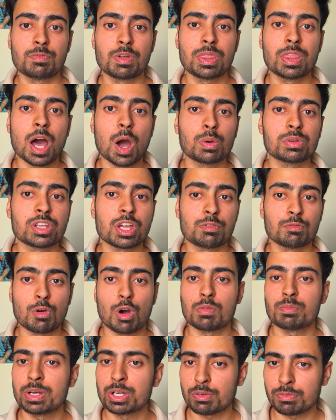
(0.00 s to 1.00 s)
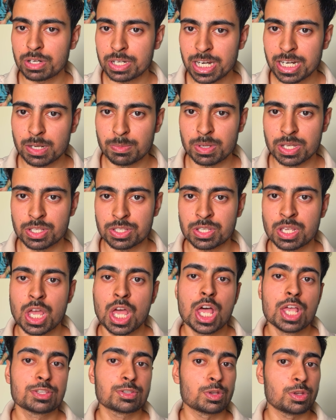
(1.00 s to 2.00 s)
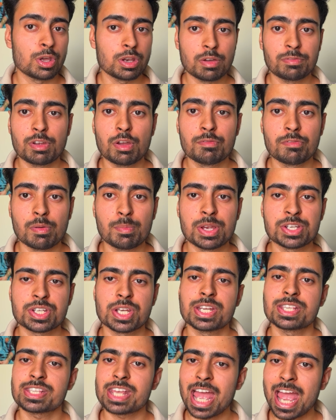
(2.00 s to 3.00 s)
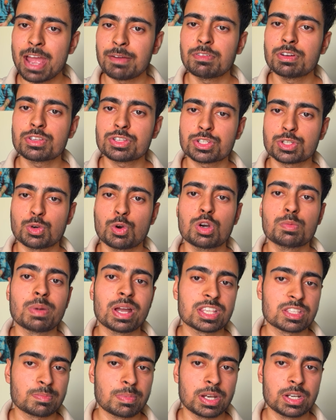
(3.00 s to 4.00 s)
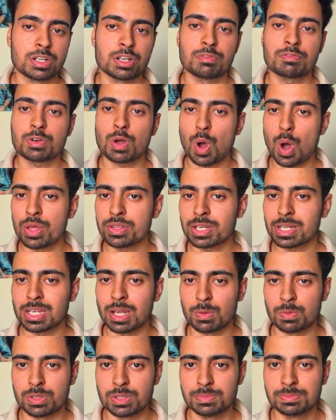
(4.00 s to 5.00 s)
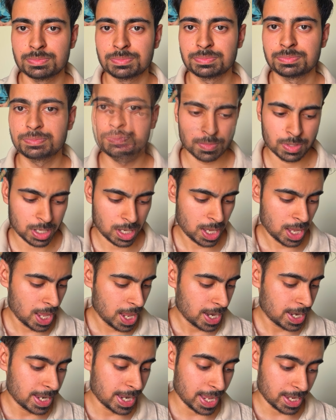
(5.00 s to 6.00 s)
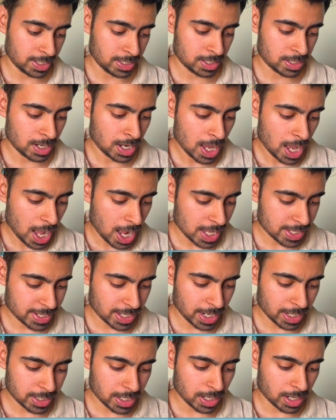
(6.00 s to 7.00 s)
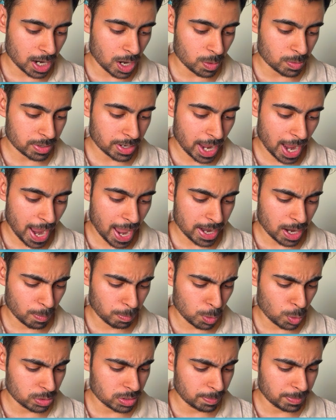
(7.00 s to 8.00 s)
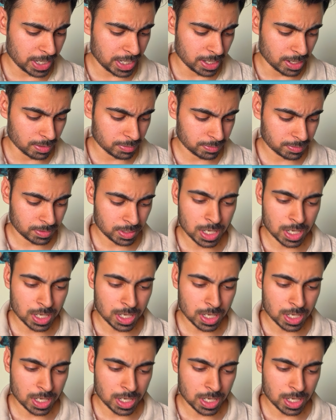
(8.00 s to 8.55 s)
without the involvement of a database, so none of your information is ever stored by Spendrift on the cloud. Next, I'll select an account and upload the PDF.